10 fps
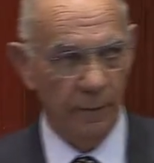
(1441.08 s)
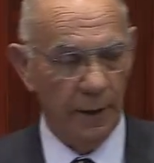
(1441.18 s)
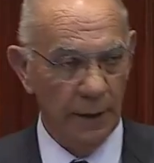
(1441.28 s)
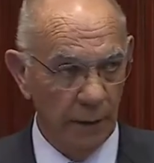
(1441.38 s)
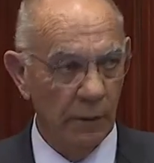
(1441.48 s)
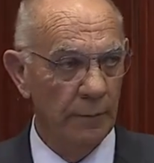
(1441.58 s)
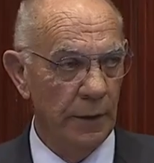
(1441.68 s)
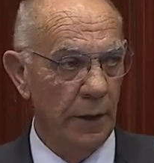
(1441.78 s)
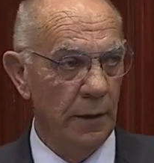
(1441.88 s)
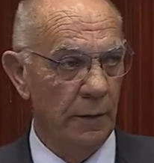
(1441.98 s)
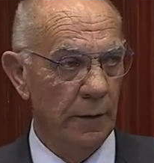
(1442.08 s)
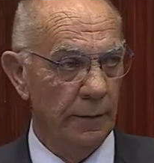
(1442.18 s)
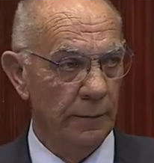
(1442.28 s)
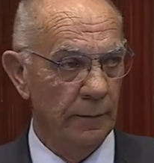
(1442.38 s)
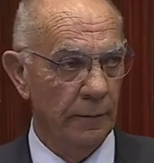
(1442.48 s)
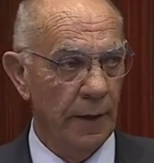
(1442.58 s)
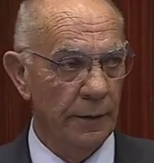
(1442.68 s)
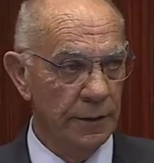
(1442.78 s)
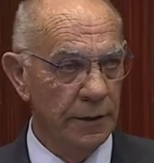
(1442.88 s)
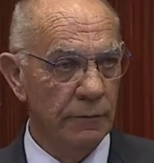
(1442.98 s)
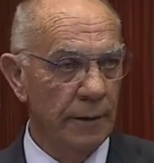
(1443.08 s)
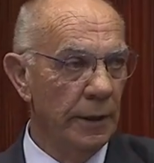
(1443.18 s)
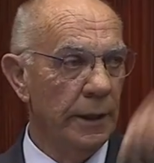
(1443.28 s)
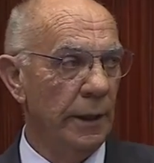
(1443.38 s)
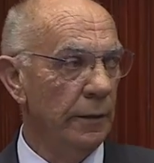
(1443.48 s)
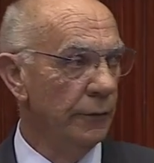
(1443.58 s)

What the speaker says: And he won't be the only one. And this is replicated